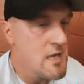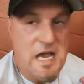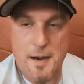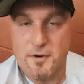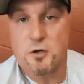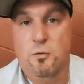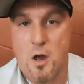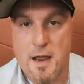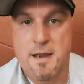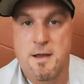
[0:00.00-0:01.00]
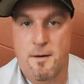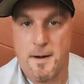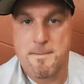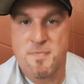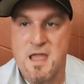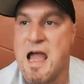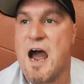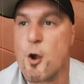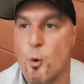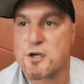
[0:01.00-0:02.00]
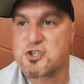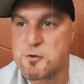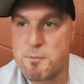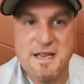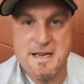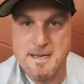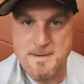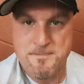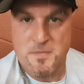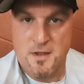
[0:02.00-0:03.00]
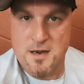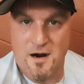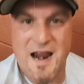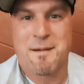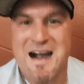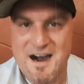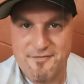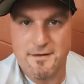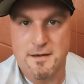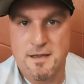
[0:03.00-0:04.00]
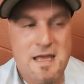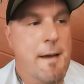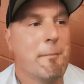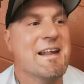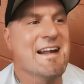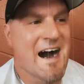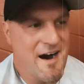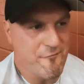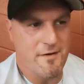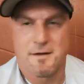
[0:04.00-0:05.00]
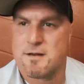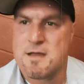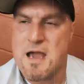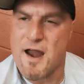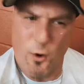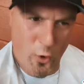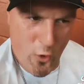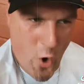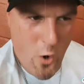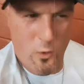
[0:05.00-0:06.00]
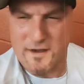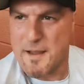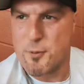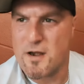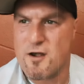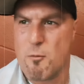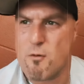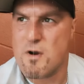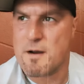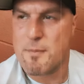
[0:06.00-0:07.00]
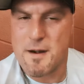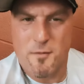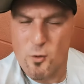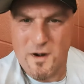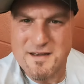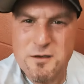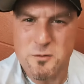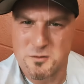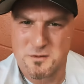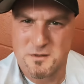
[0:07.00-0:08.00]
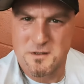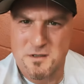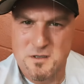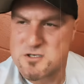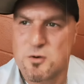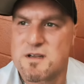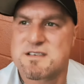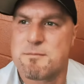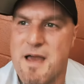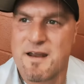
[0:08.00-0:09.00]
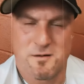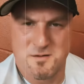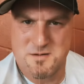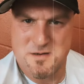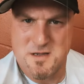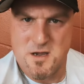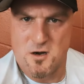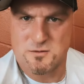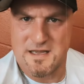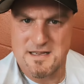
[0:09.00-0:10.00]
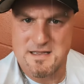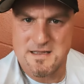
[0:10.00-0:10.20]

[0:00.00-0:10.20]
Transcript: I'm going to grind, all right? I know where I should be. All right, I'm confident. Be confident. I know all the hard work I put in. I know my rock bottom. I know what I do. So it doesn't matter, okay?